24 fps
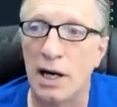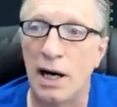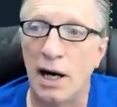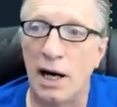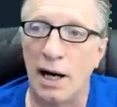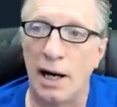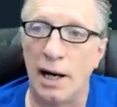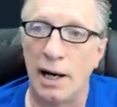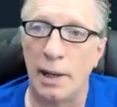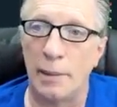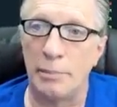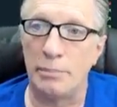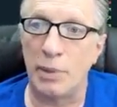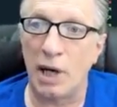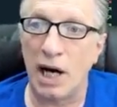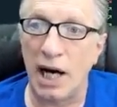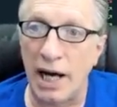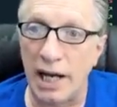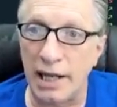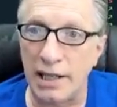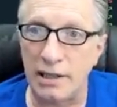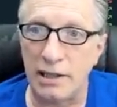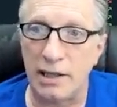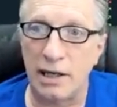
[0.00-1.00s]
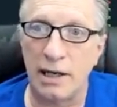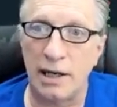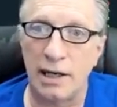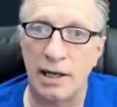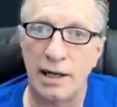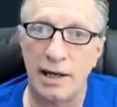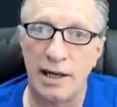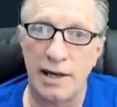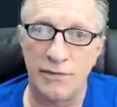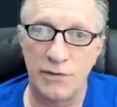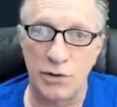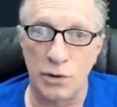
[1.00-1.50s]
But
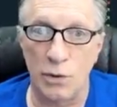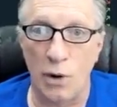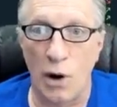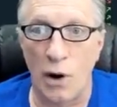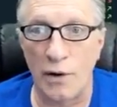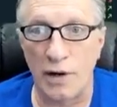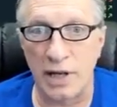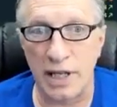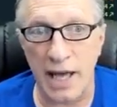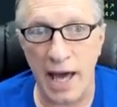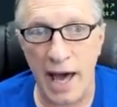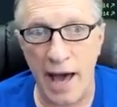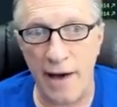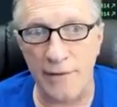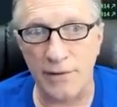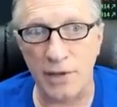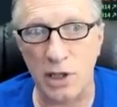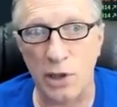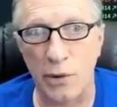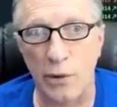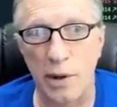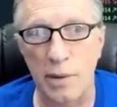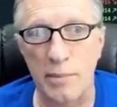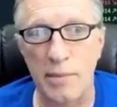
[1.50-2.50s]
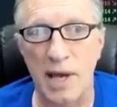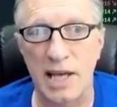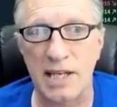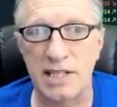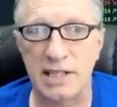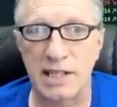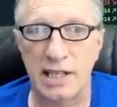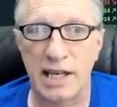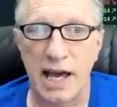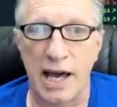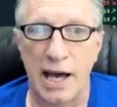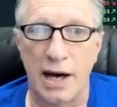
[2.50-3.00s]
if you already have a
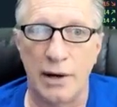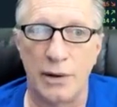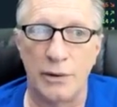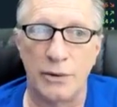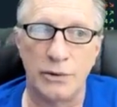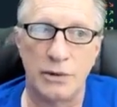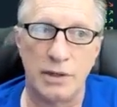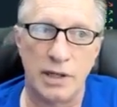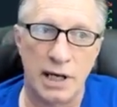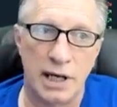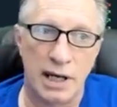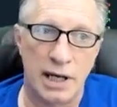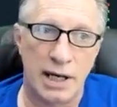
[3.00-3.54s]
Coinbase account,